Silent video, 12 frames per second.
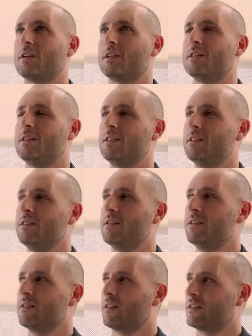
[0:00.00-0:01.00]

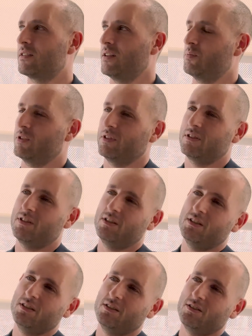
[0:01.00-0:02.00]
these are
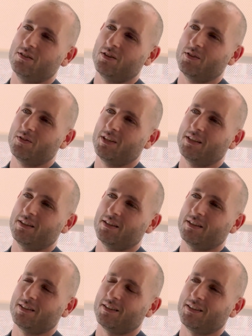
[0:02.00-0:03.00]
subtleties, that
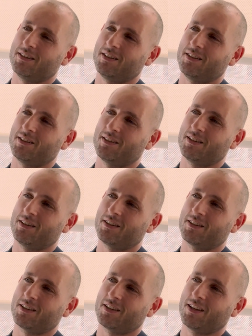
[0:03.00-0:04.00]

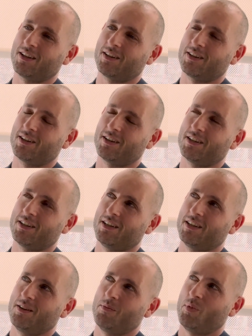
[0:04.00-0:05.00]
are
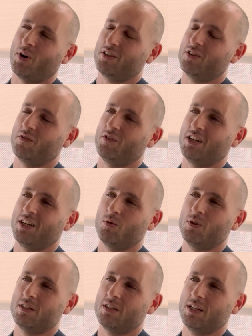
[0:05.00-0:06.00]
part of the
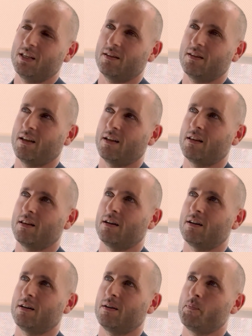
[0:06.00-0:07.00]
linguistics, and
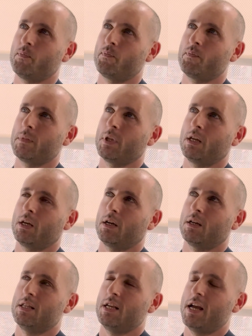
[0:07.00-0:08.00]
the
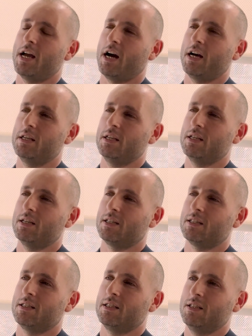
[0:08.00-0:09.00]
AI
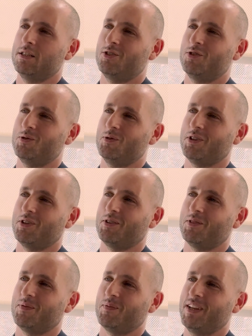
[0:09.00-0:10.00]
needs
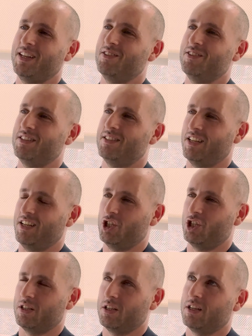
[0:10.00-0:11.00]
to make the
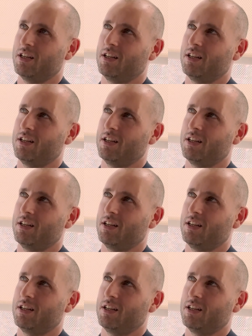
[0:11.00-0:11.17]
distinction.